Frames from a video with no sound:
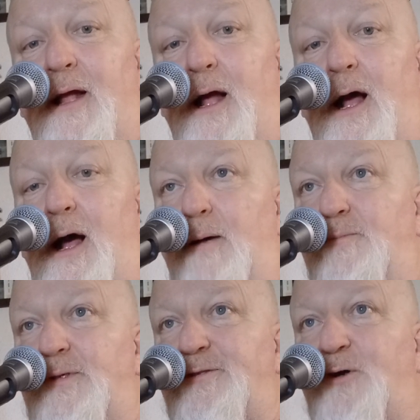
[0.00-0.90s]

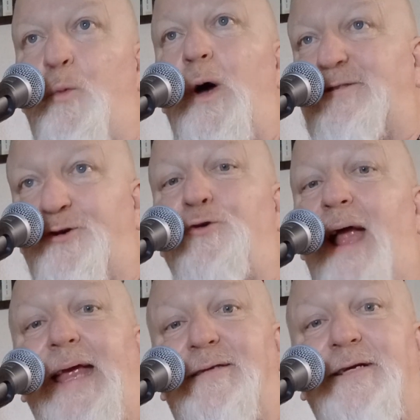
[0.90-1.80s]
So what's
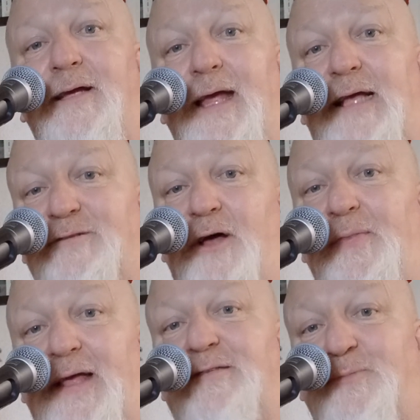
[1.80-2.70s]
great is on
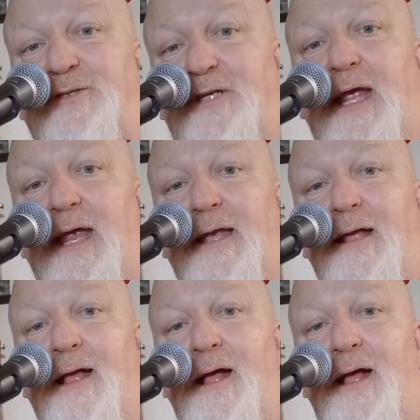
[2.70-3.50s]
this machine,